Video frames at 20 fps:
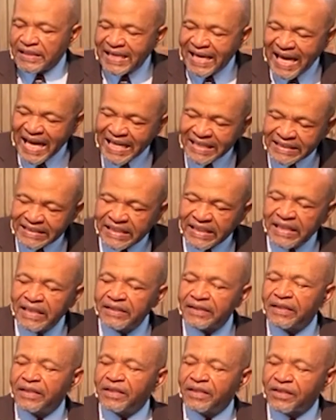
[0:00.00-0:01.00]

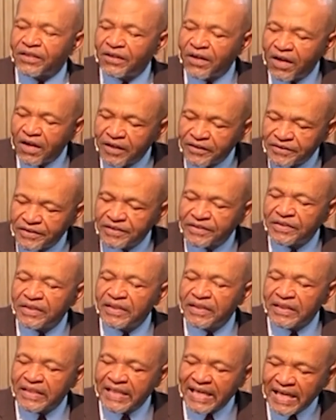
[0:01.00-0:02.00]
Conduct causes
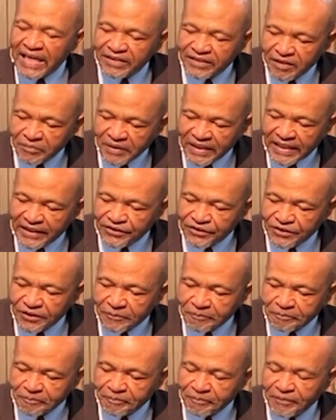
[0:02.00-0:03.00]
condemnation.
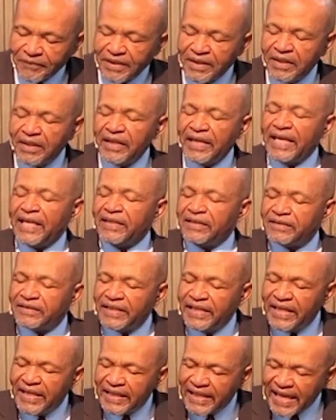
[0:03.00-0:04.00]
And
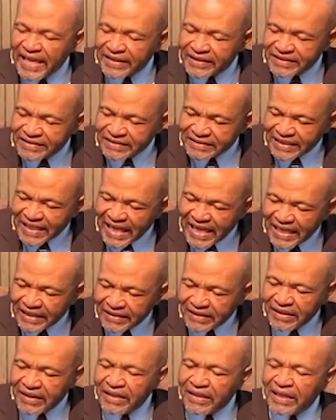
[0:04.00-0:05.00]
DNA does
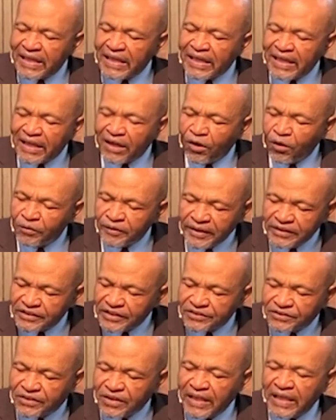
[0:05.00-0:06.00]
not only
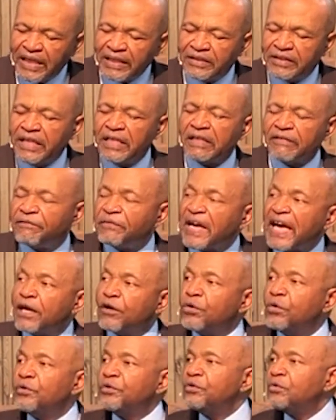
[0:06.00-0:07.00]
just identify
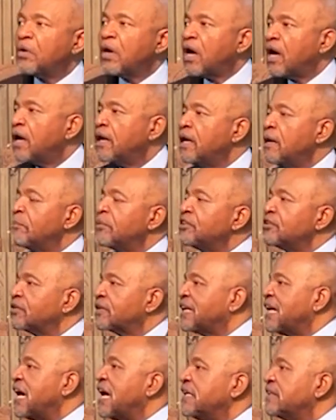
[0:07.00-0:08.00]
who you are, but your
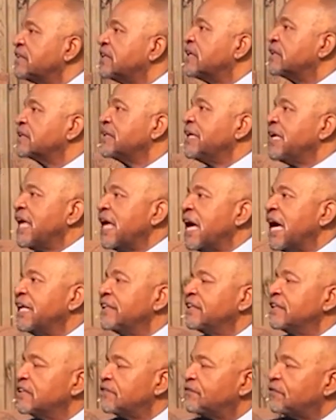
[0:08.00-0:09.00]
conduct
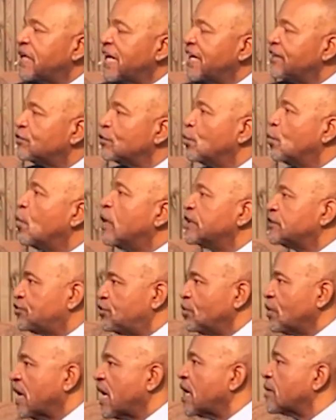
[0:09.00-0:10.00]
identifies what
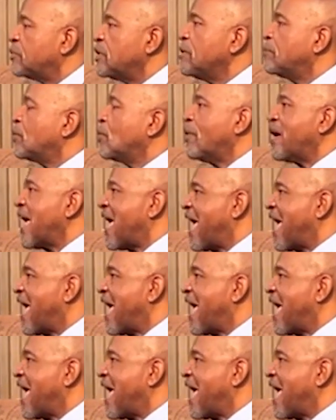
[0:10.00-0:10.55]
you are, how people